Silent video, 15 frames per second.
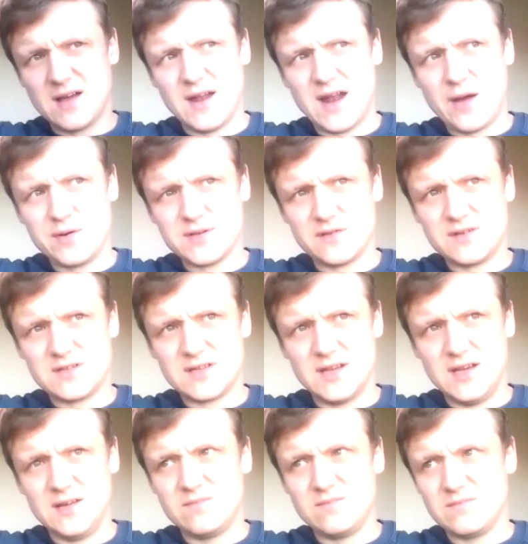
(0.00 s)
And I was
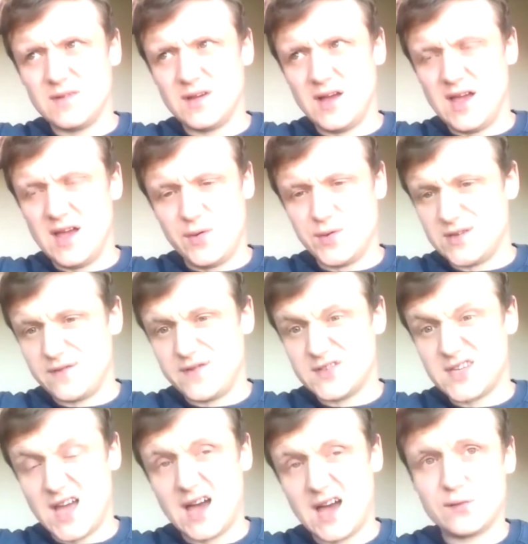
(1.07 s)
obviously, it was a
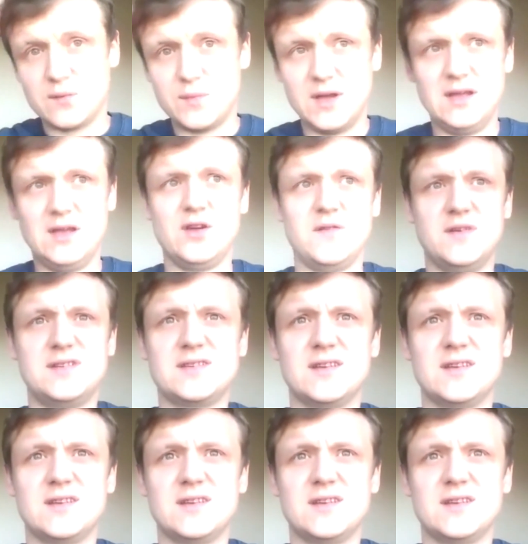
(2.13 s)
facade for me, you know, this